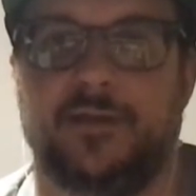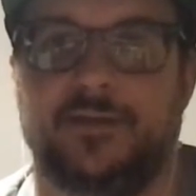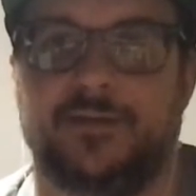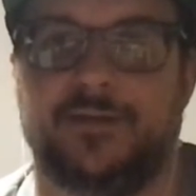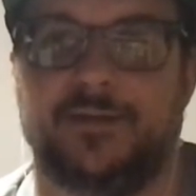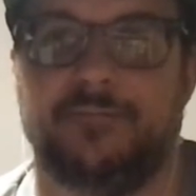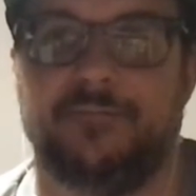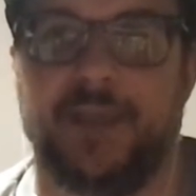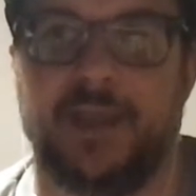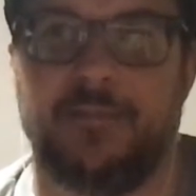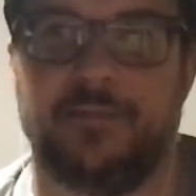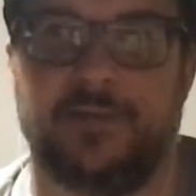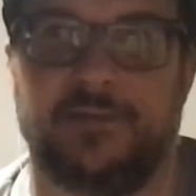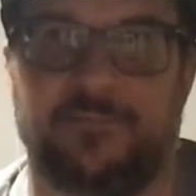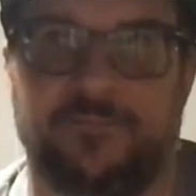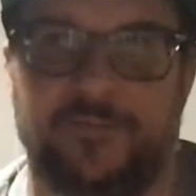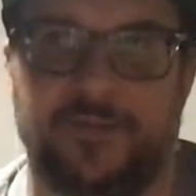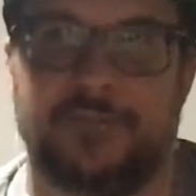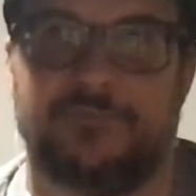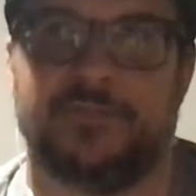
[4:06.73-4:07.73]
to maybe
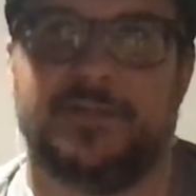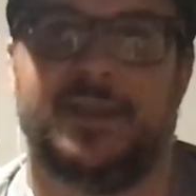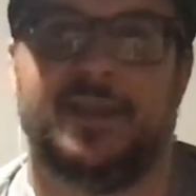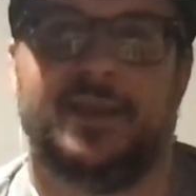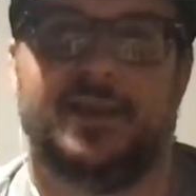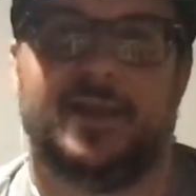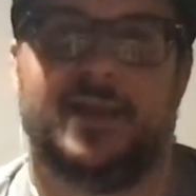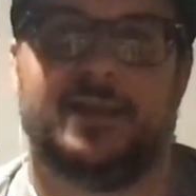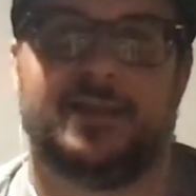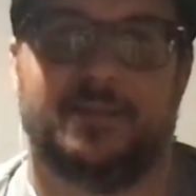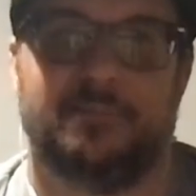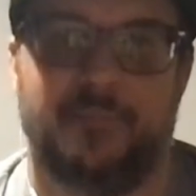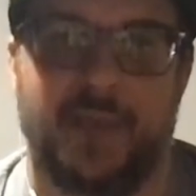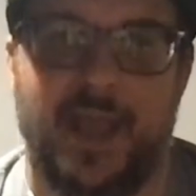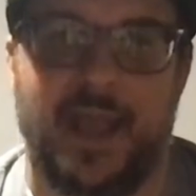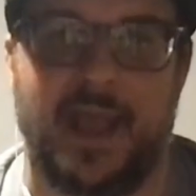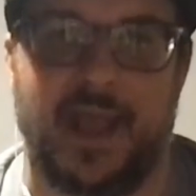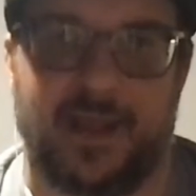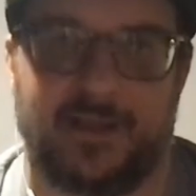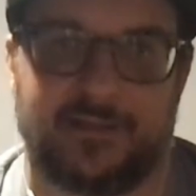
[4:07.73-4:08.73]
15 at the
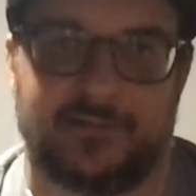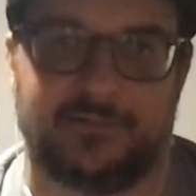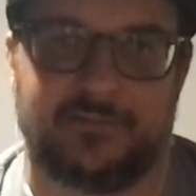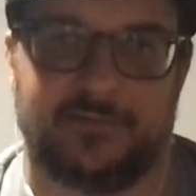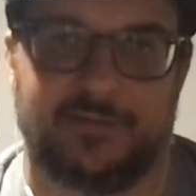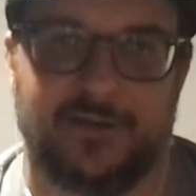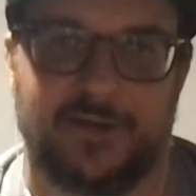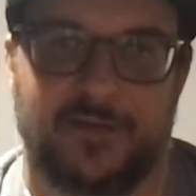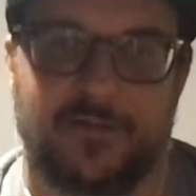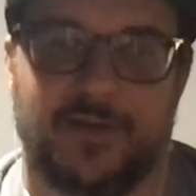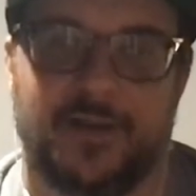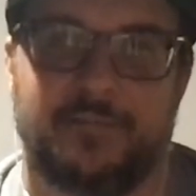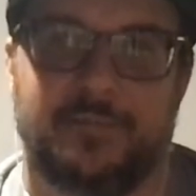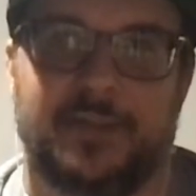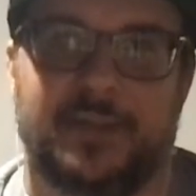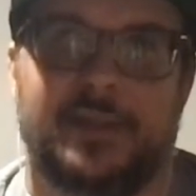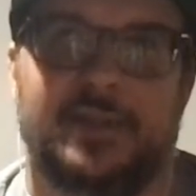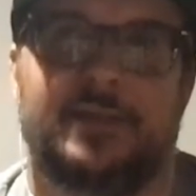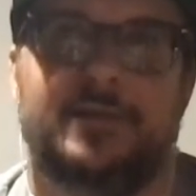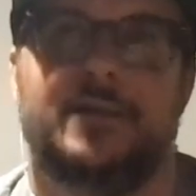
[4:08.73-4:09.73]
max. You know what I
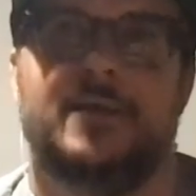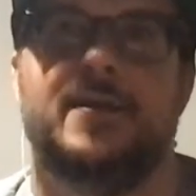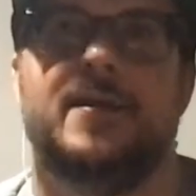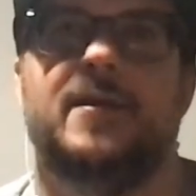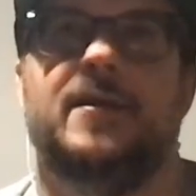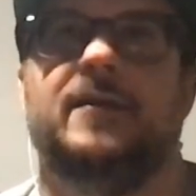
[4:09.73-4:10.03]
mean?